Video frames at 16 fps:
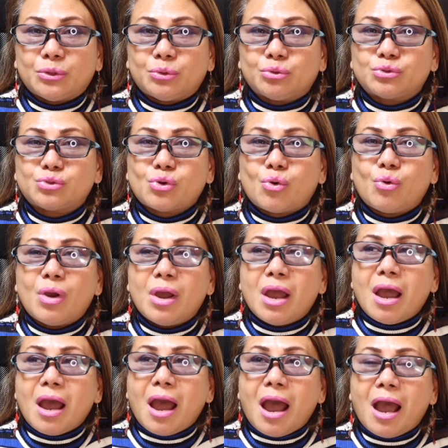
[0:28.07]
2022. So,
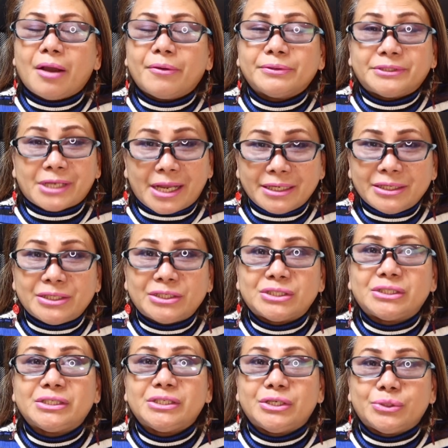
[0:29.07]
ang
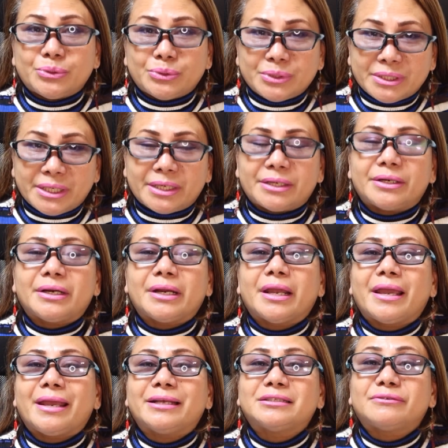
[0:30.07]
Chinese New
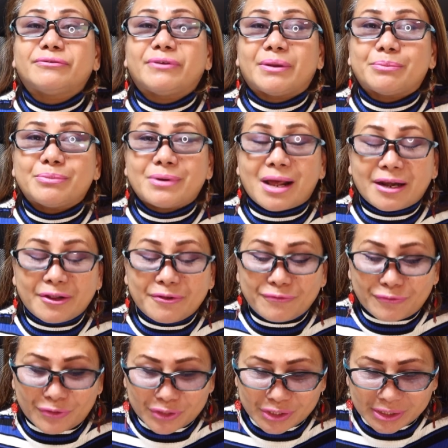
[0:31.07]
Year is February
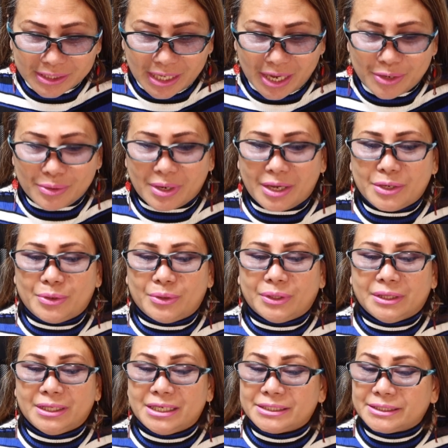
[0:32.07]
1st tayo
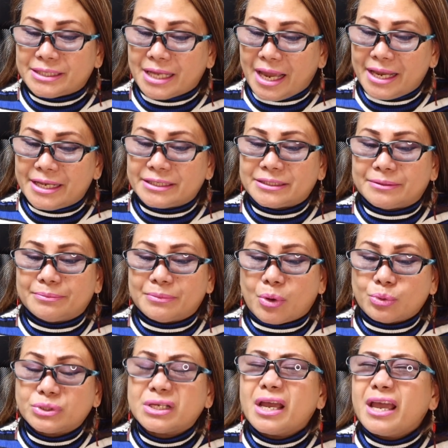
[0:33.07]
ngayon. This day is the
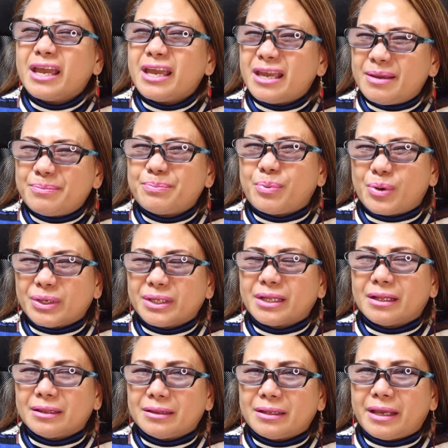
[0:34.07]
most
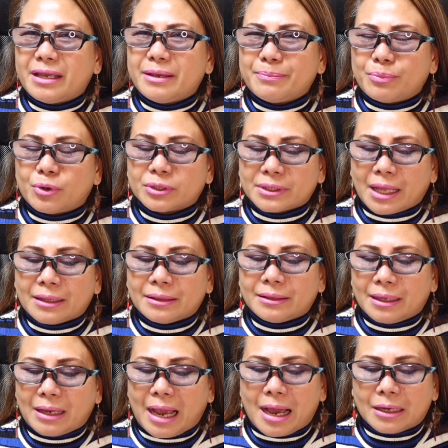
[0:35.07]
important day.
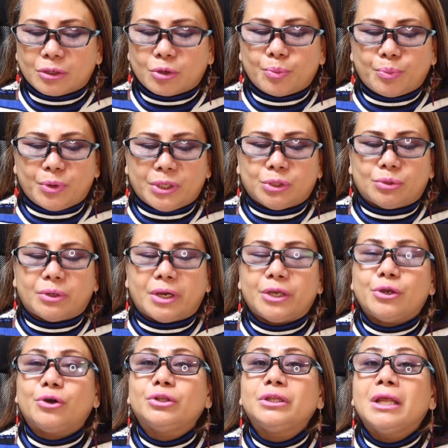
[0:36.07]
Importanteng araw po ito
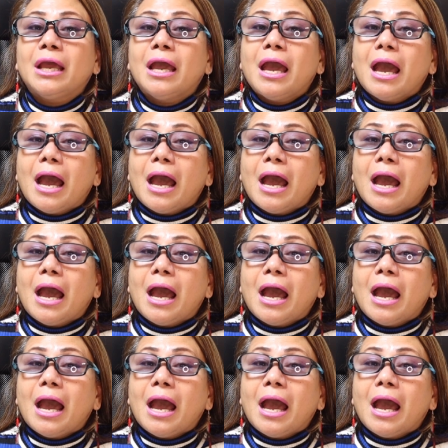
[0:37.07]
ngayon.